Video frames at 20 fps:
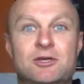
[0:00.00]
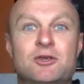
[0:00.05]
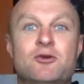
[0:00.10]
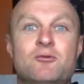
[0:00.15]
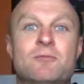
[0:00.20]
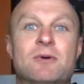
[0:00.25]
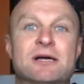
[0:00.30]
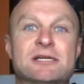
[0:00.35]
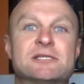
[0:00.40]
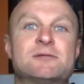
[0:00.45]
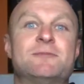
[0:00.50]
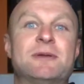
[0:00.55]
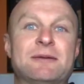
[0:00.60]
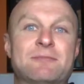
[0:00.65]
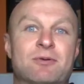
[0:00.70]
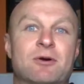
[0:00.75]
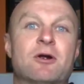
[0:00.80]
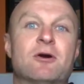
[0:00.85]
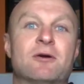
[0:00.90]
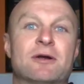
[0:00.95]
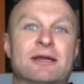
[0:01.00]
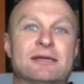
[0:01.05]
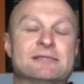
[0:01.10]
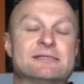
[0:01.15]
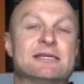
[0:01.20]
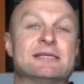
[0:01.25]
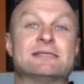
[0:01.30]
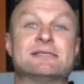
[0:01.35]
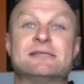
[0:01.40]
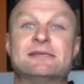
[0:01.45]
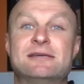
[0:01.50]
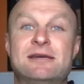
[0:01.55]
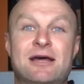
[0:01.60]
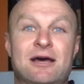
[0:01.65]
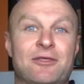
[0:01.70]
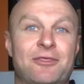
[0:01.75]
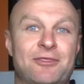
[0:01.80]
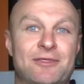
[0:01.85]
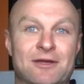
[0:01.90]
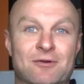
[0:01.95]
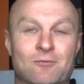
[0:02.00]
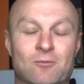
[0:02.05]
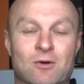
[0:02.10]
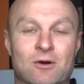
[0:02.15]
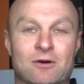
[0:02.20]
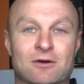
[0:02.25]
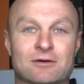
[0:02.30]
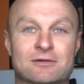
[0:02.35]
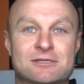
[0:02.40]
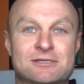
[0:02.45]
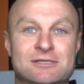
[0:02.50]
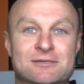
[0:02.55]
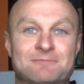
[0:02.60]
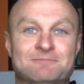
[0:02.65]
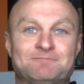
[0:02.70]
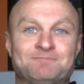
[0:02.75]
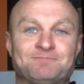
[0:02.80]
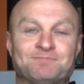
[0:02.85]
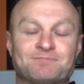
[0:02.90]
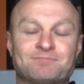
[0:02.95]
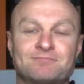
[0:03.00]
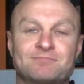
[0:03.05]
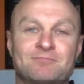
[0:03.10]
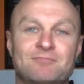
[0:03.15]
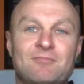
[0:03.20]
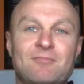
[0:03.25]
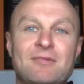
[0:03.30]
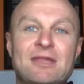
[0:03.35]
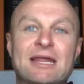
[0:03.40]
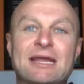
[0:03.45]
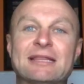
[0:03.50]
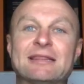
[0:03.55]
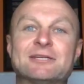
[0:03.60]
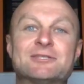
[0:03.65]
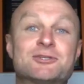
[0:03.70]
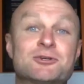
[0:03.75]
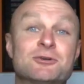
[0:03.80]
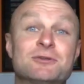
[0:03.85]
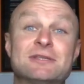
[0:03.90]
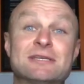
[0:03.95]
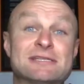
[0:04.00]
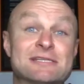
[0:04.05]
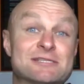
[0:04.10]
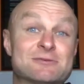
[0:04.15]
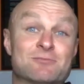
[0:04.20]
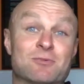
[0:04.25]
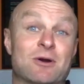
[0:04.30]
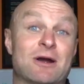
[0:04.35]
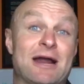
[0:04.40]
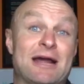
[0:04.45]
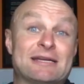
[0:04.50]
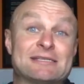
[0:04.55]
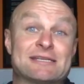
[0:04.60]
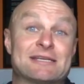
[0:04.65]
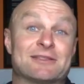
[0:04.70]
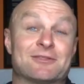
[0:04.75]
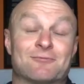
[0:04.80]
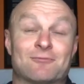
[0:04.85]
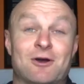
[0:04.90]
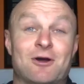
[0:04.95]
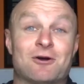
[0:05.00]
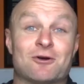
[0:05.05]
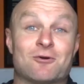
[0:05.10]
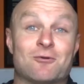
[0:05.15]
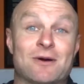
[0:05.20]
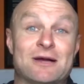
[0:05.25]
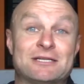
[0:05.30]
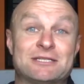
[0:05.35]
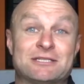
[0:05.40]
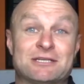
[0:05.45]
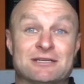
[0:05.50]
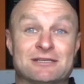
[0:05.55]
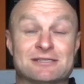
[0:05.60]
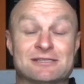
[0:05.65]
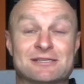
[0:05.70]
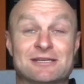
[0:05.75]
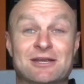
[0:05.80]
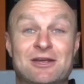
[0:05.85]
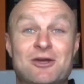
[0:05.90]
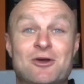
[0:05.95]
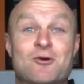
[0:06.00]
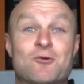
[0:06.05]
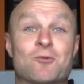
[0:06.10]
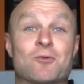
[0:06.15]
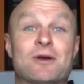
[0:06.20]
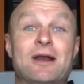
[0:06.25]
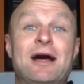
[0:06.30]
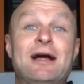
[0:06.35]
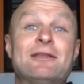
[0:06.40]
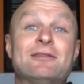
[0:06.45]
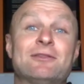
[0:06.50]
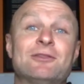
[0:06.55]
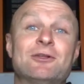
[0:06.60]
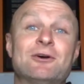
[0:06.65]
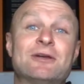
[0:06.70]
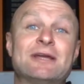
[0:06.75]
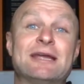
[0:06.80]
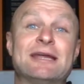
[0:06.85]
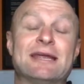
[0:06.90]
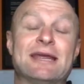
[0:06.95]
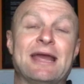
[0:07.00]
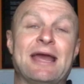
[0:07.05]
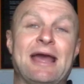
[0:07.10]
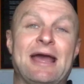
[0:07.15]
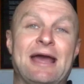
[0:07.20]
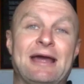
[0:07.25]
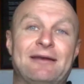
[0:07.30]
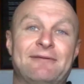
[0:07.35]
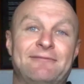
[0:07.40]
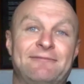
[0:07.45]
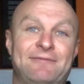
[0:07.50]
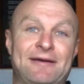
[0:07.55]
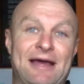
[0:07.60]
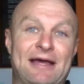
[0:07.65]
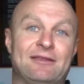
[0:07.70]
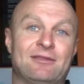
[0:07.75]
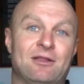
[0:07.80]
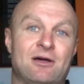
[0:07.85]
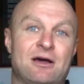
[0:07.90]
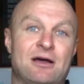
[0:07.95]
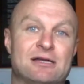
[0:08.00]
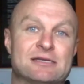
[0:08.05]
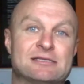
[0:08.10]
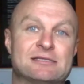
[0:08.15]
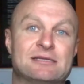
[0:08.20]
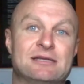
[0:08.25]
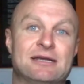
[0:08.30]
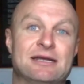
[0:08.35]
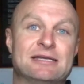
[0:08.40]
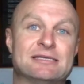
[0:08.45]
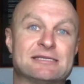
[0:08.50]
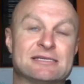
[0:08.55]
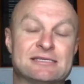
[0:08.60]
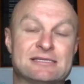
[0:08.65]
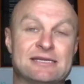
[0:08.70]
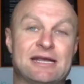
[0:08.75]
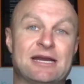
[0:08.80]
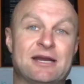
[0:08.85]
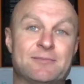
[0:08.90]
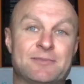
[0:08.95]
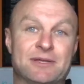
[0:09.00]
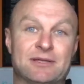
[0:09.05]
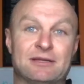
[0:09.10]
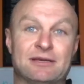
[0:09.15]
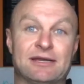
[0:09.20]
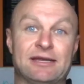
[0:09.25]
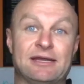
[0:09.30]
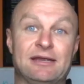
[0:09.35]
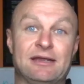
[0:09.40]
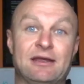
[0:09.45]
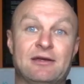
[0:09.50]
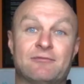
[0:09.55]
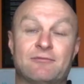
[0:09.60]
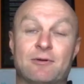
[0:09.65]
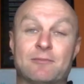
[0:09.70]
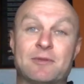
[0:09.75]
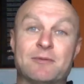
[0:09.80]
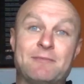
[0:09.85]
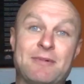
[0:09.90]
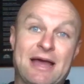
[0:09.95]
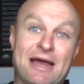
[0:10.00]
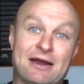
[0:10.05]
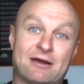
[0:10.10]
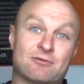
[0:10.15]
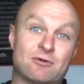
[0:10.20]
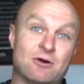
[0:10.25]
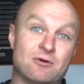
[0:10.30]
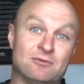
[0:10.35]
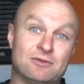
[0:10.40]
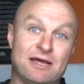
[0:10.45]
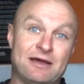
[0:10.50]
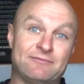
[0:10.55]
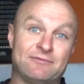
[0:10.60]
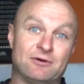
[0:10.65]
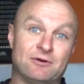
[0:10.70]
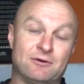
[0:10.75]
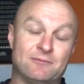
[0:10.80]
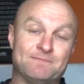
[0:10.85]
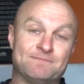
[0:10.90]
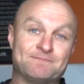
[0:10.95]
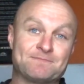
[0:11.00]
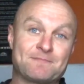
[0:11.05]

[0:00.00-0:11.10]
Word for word: You must be broken since nothing works. And the truth is, we're asking the wrong questions. We're not looking at fat loss and sustainability from the macro level.